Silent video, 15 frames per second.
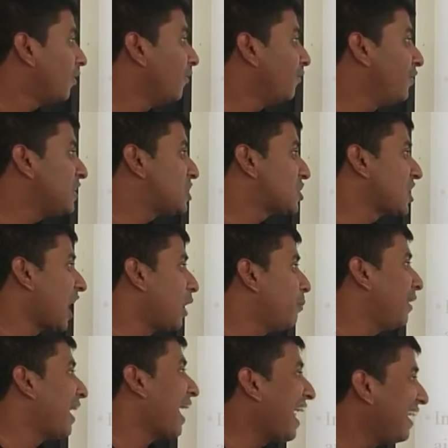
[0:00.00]
which can
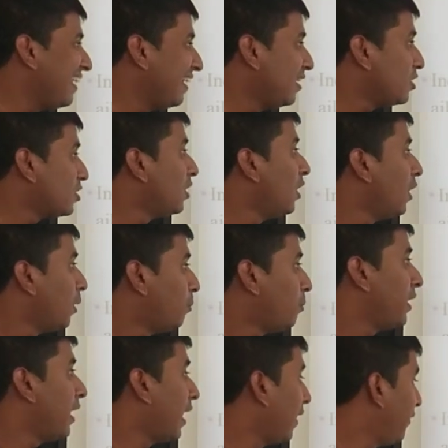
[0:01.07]
be handled
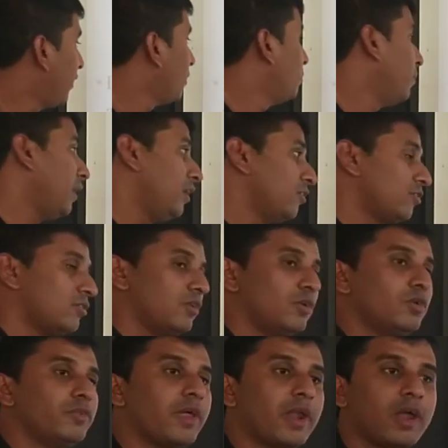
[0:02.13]
by other means.
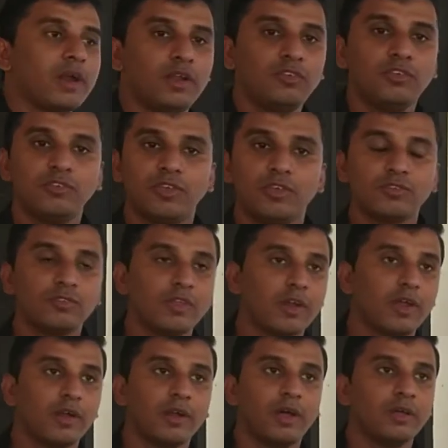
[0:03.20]
There are diseases, there
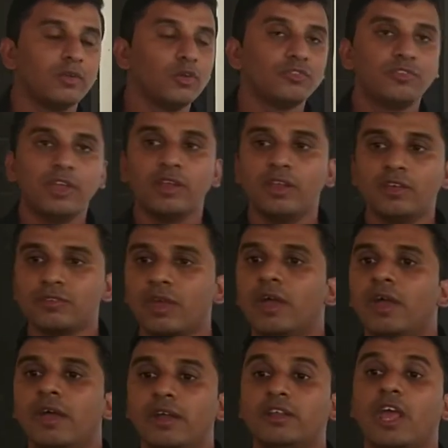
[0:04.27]
are sickness.
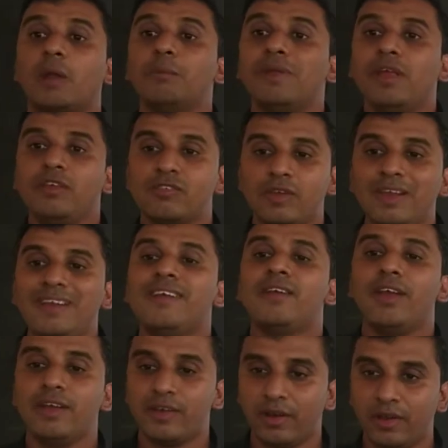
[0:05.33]
It can be easily
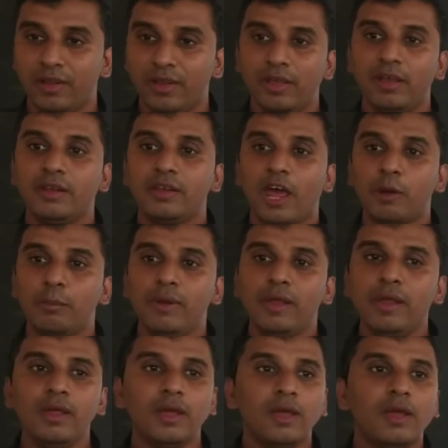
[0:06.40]
treated. It can
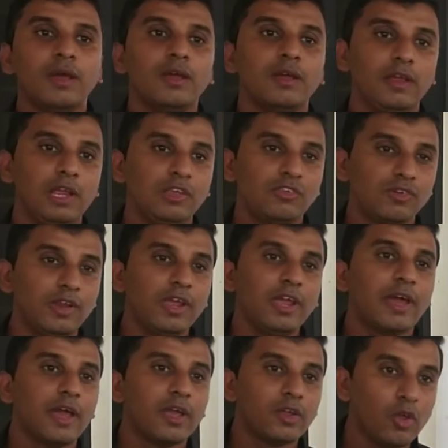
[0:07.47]
be
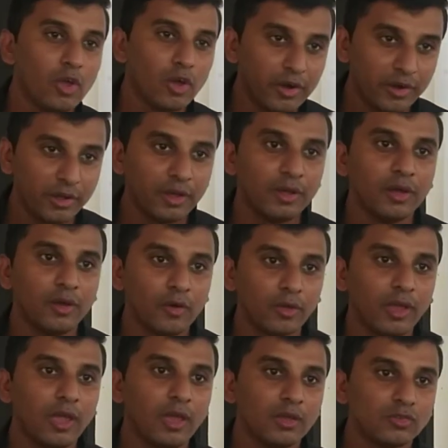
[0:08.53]
easily cured.
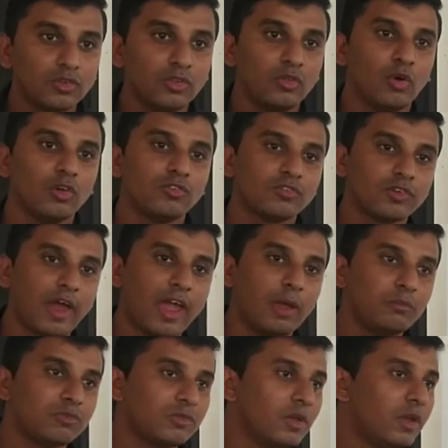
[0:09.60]
Okay, so in those
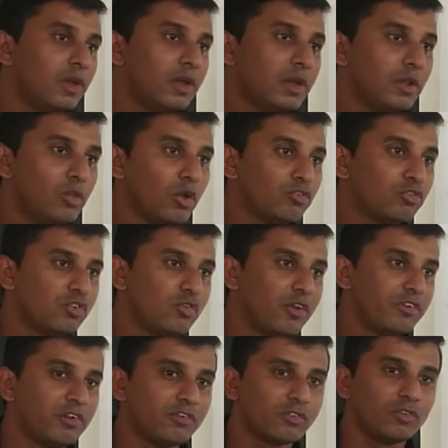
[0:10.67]
times, in those
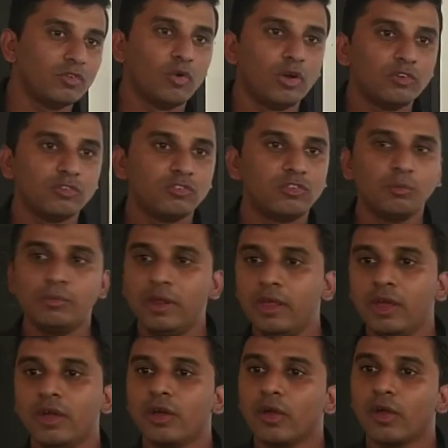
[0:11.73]
situations, don't
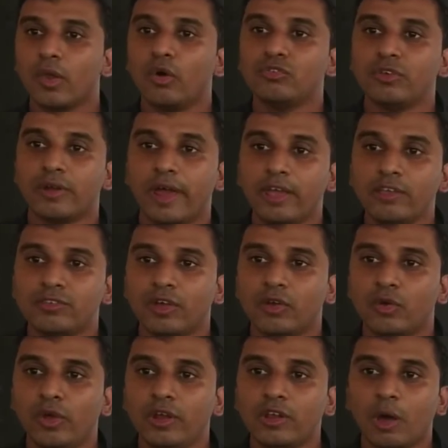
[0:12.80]
simply close your eyes and
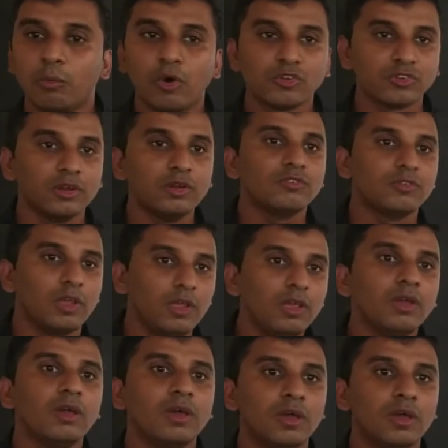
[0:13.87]
do it abortion, saying,